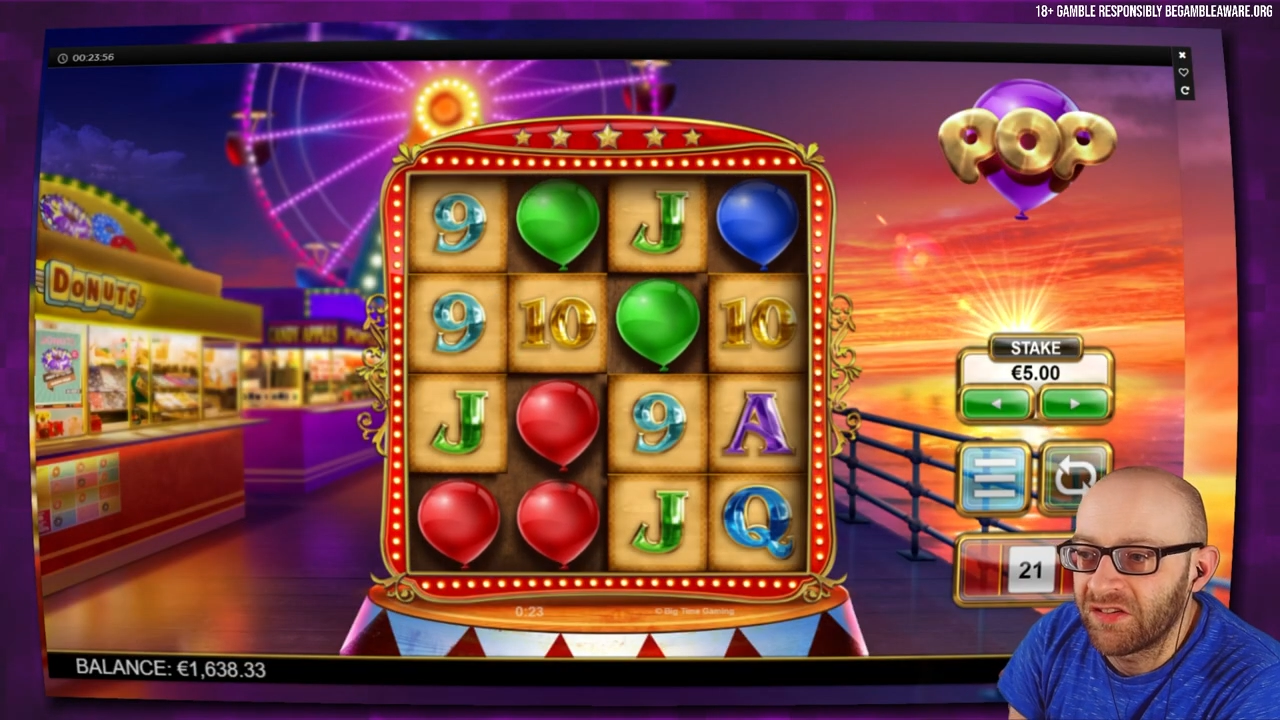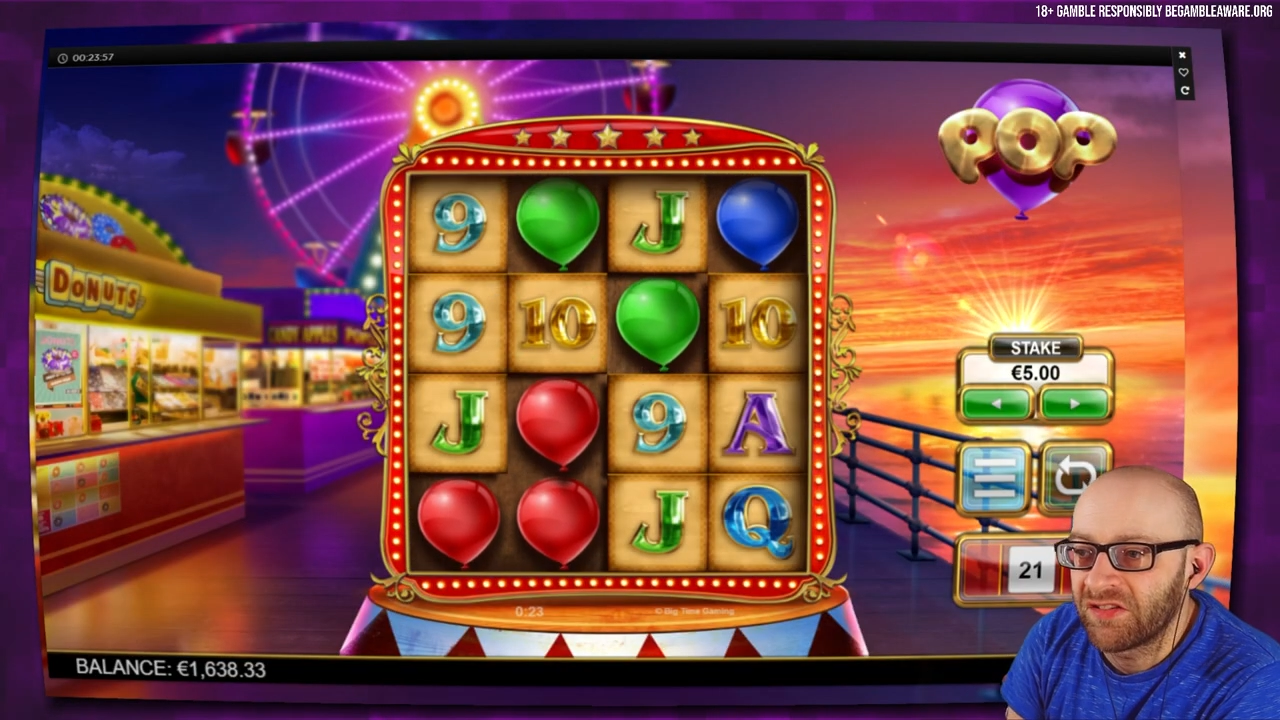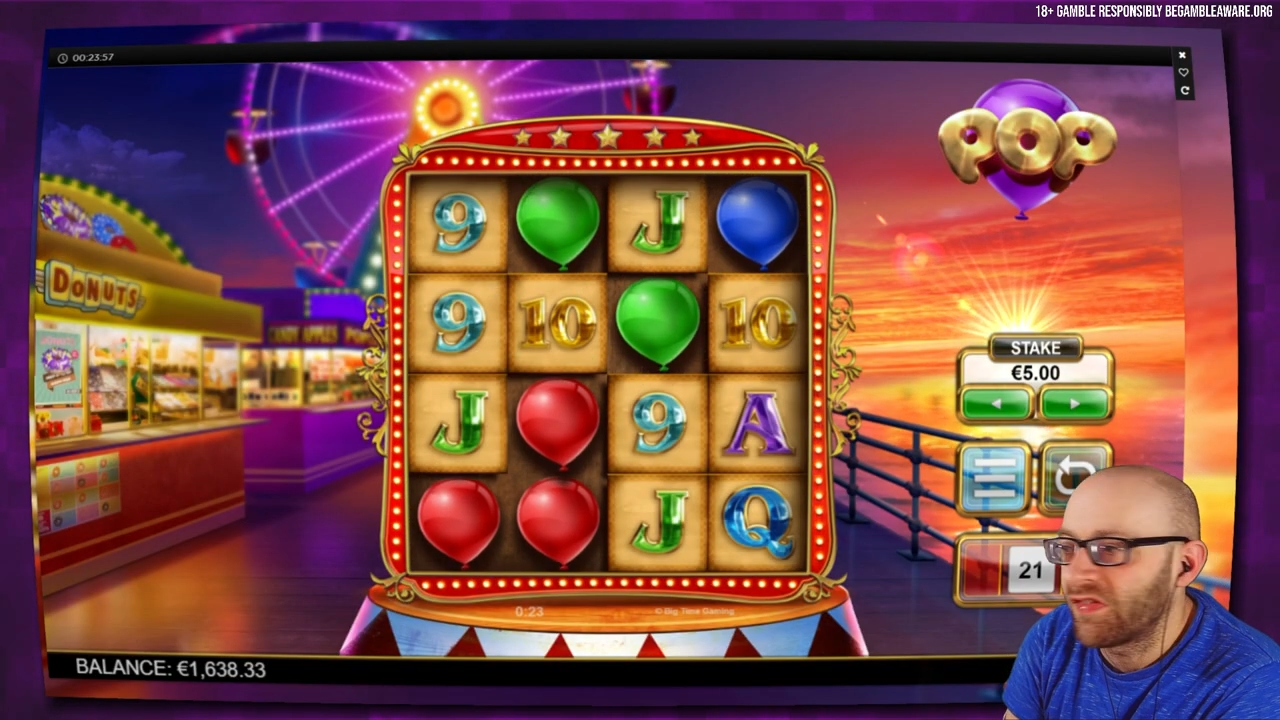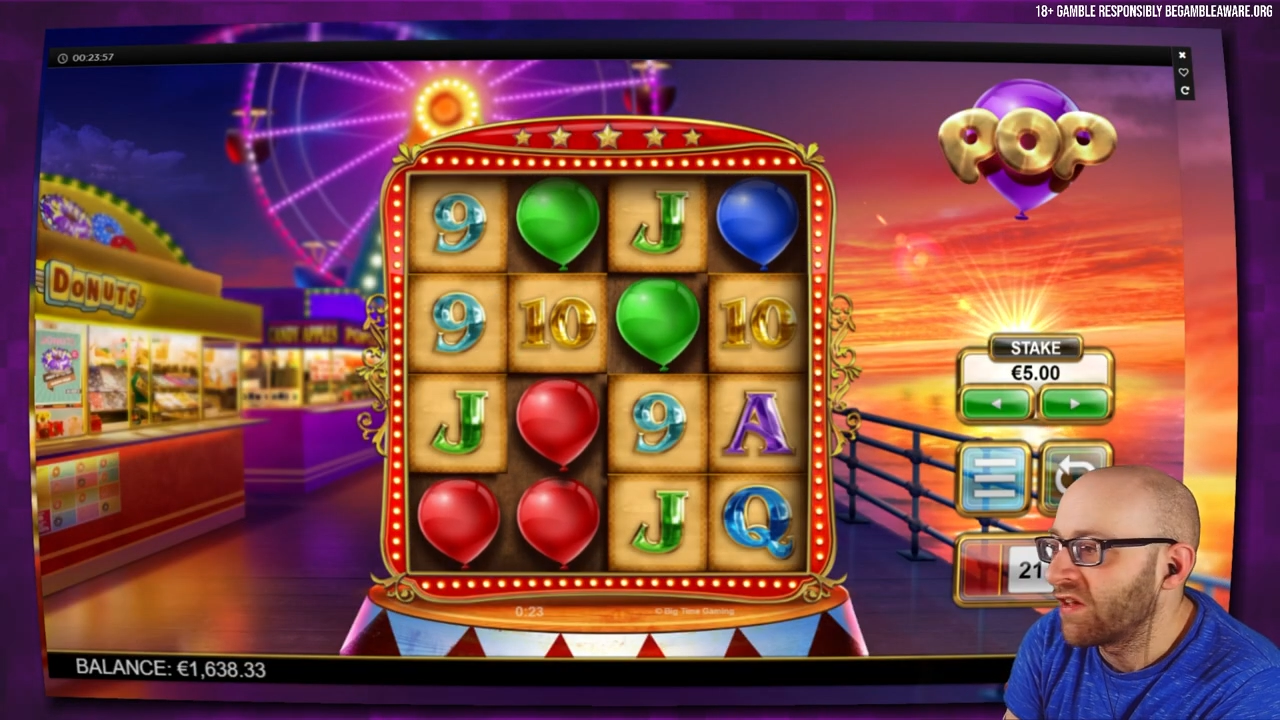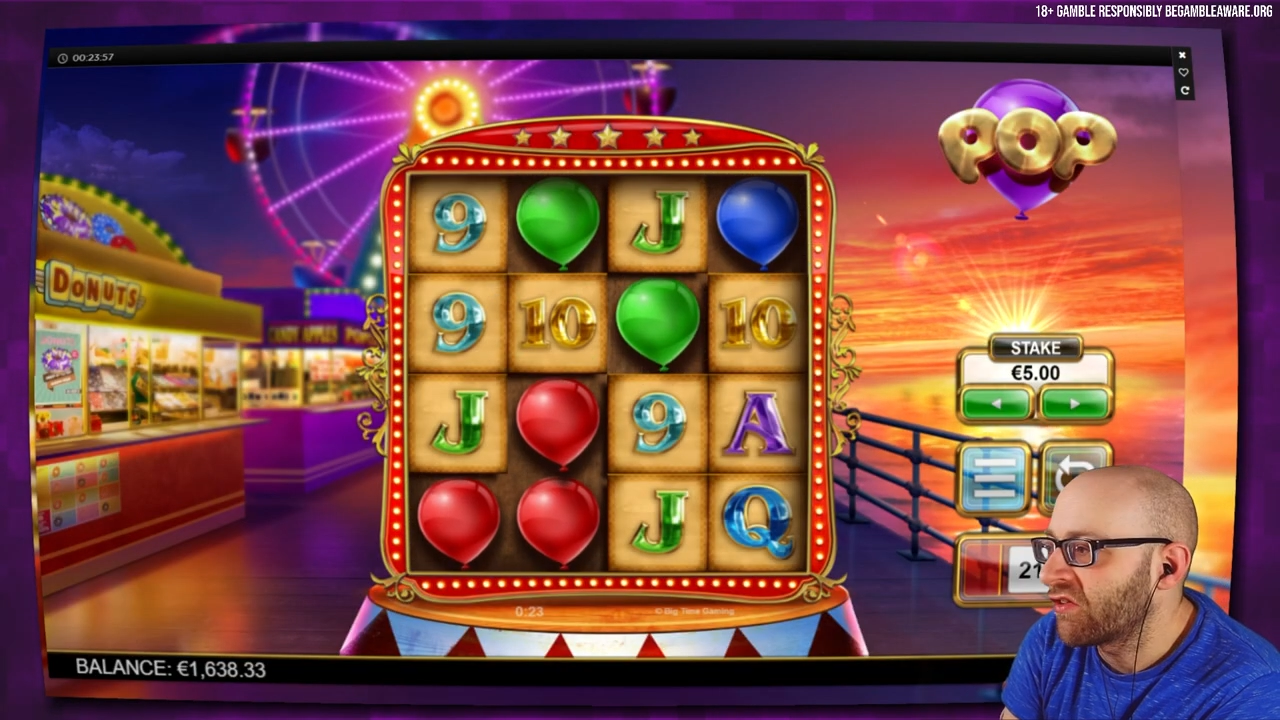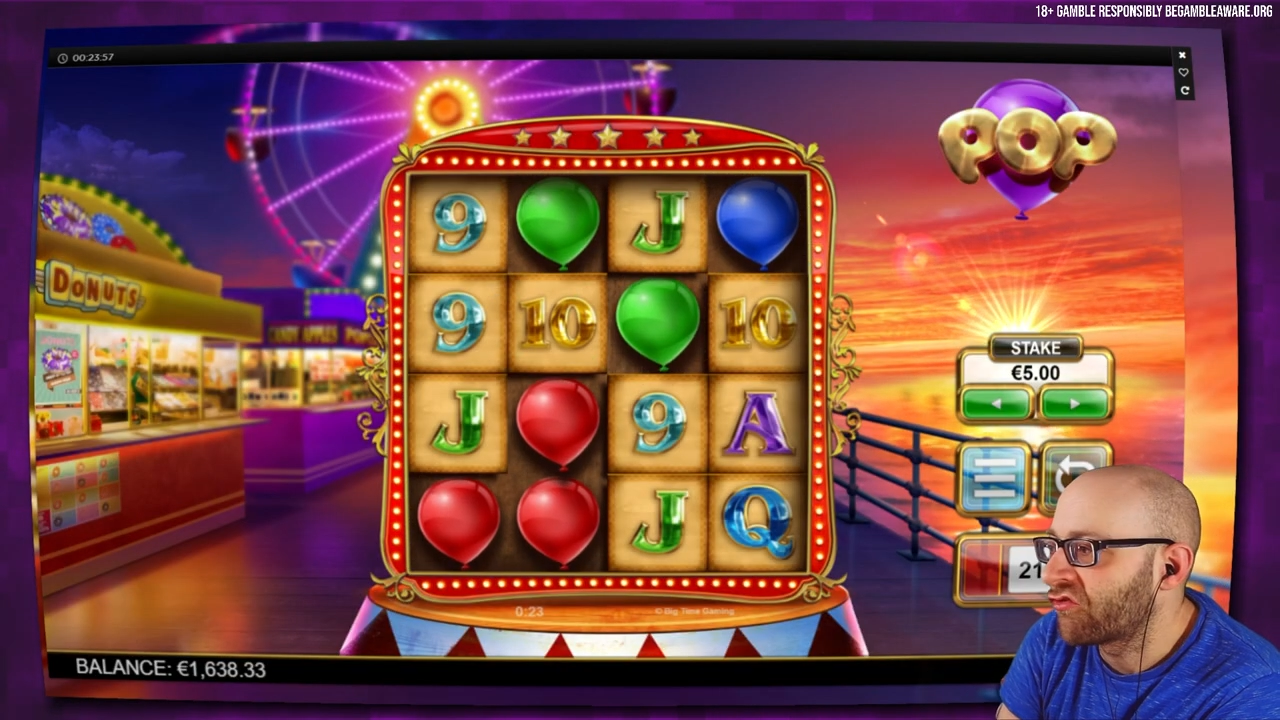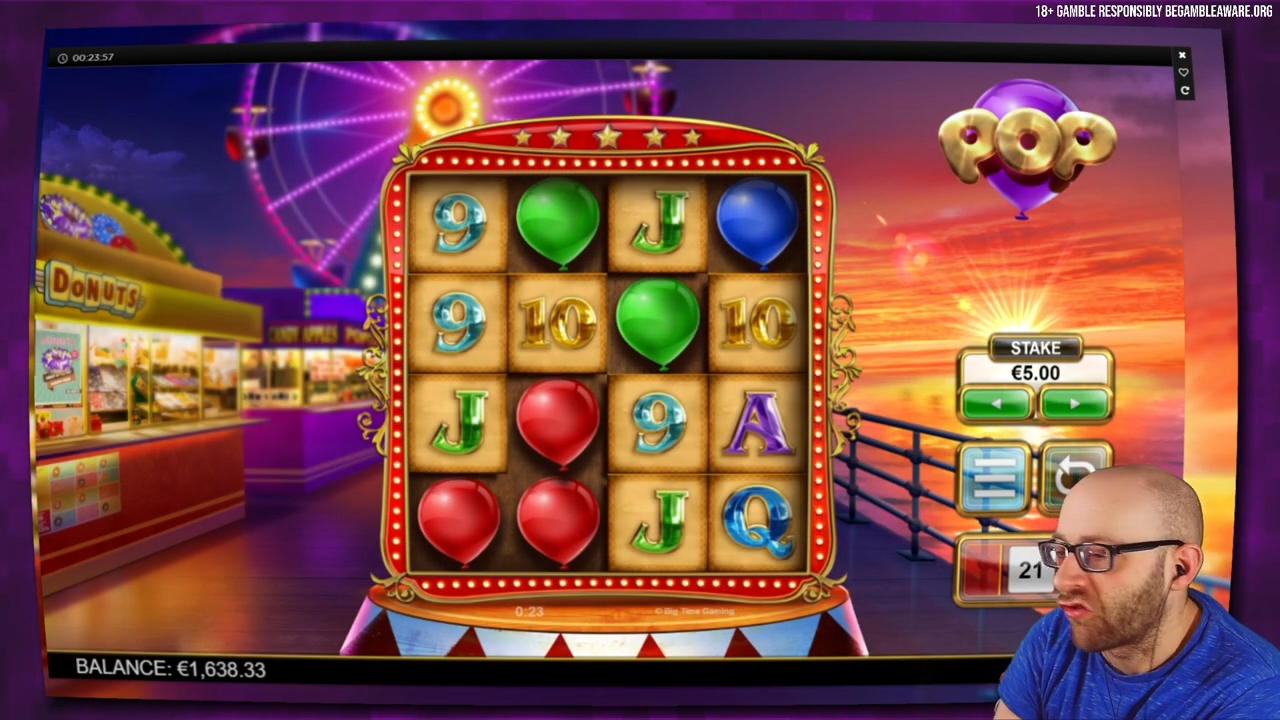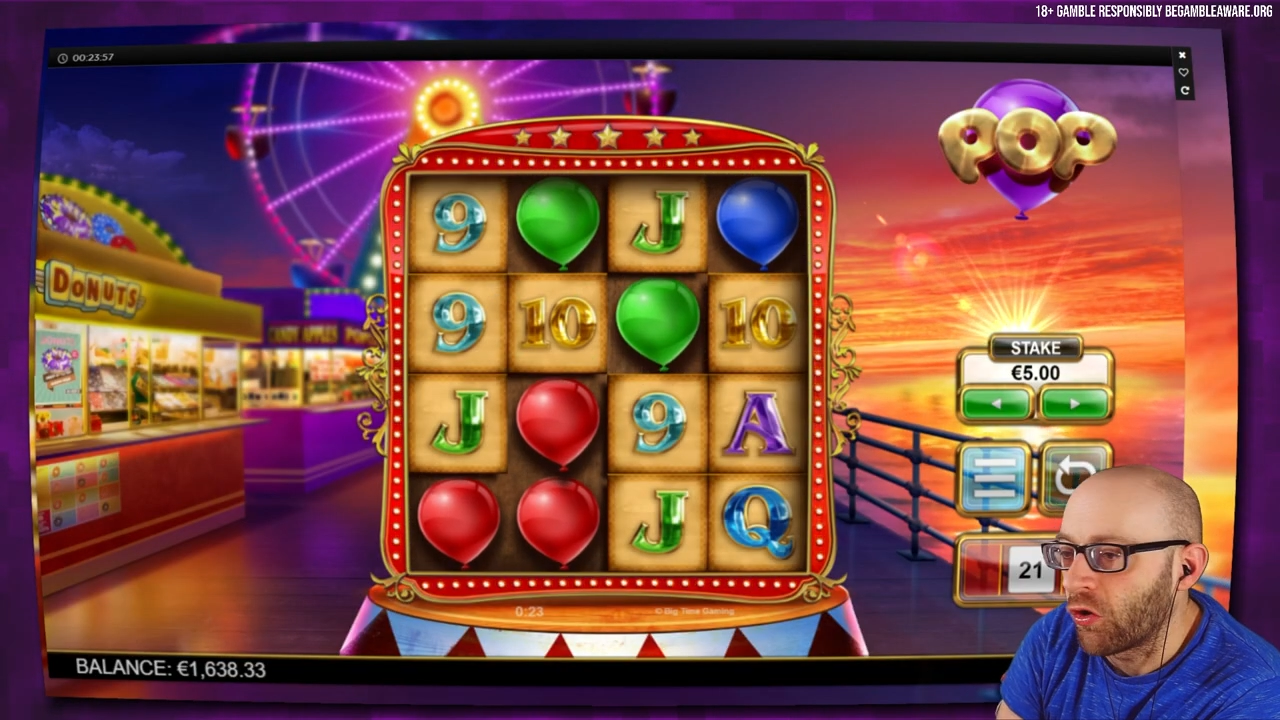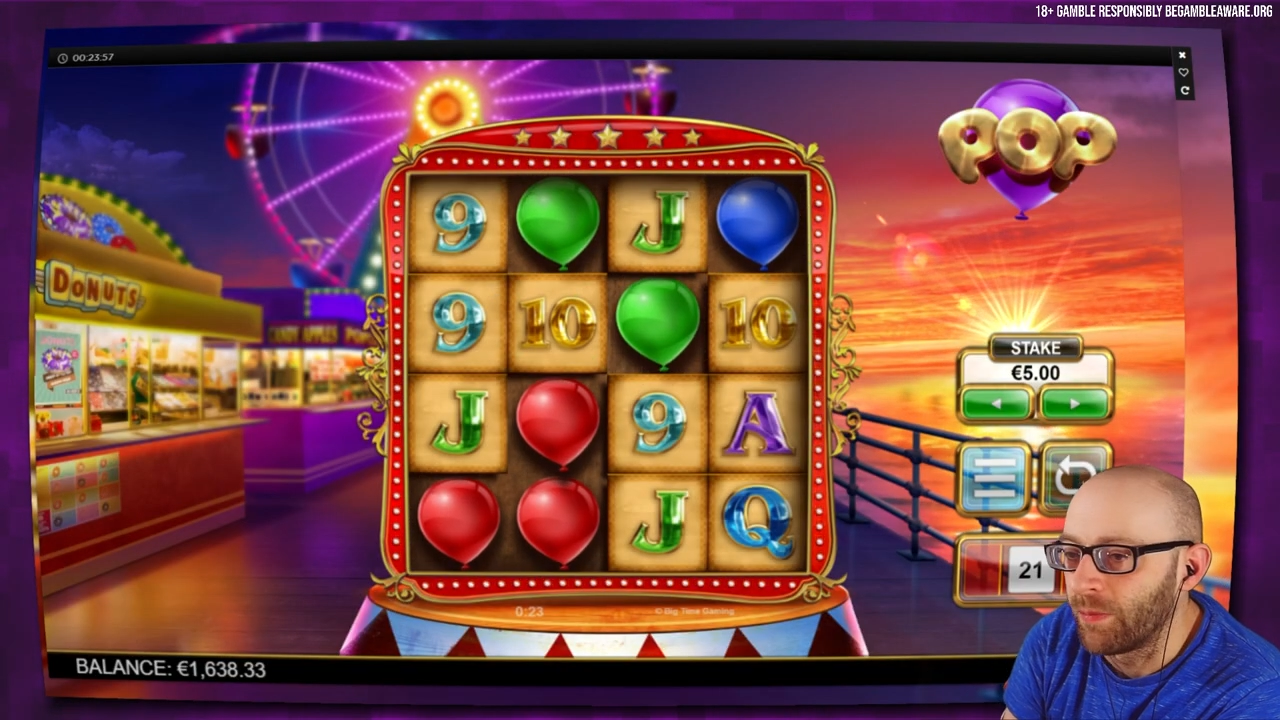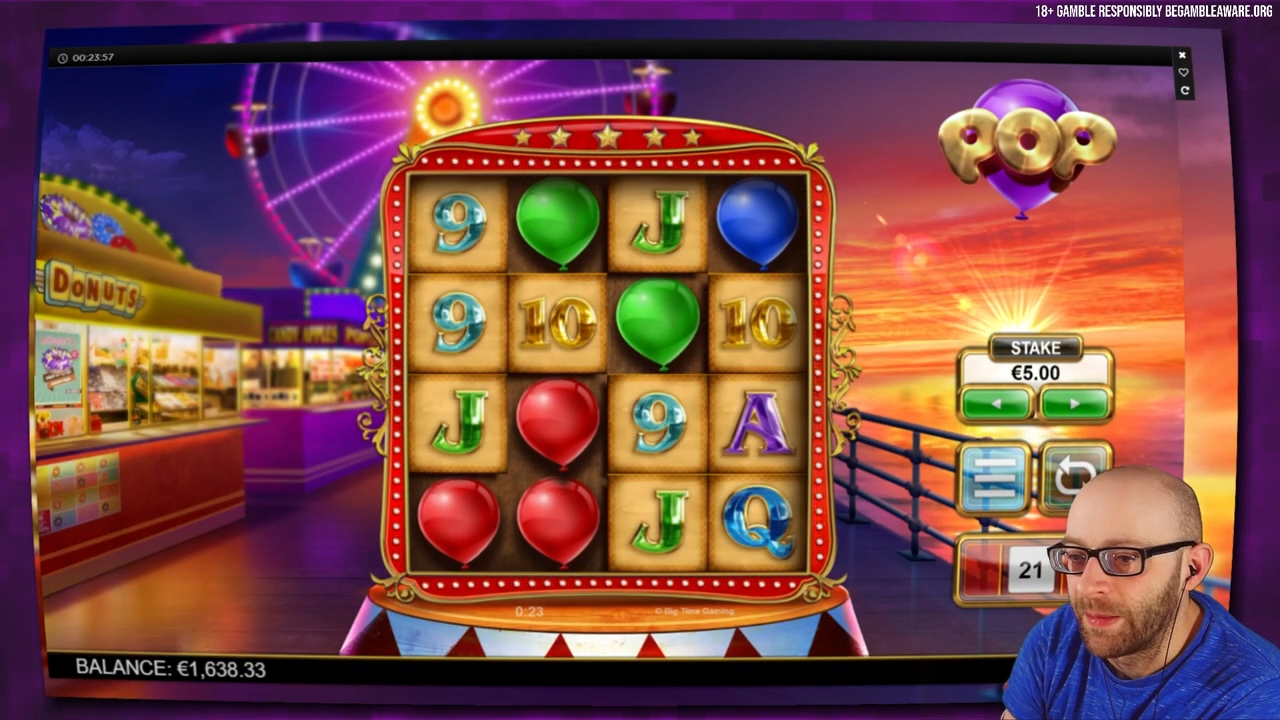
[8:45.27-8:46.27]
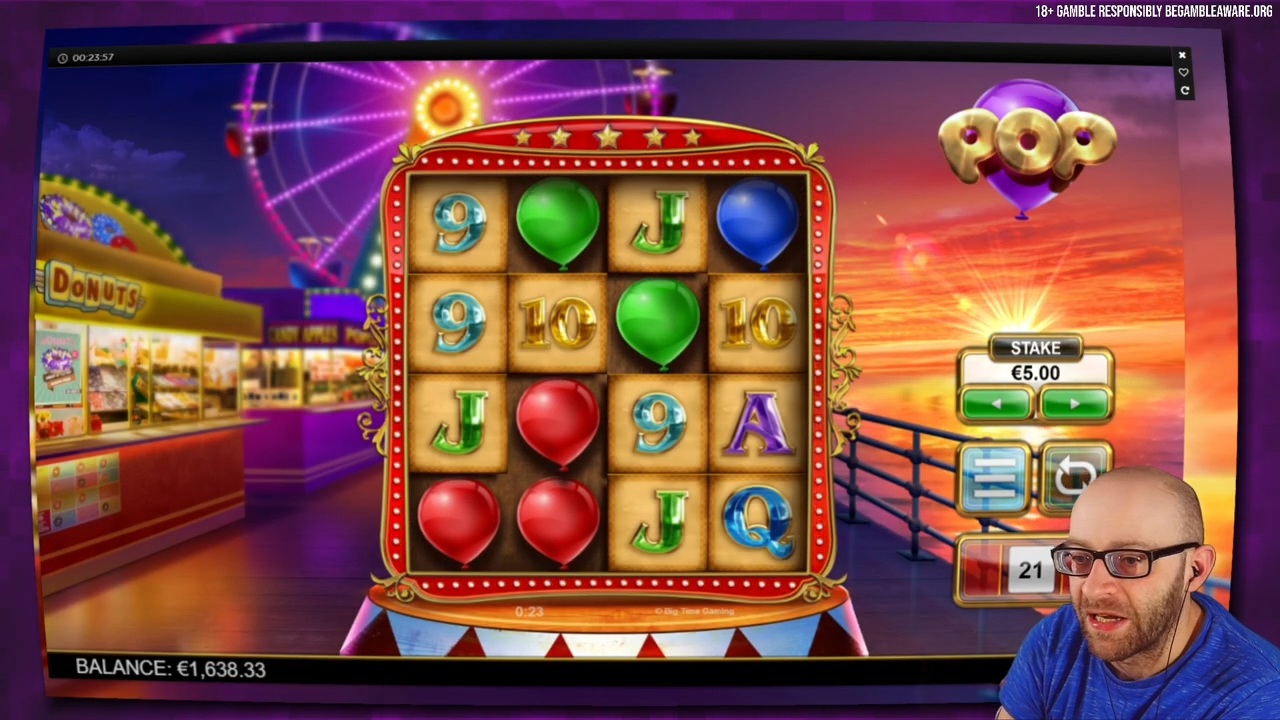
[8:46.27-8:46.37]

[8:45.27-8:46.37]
They just troll me,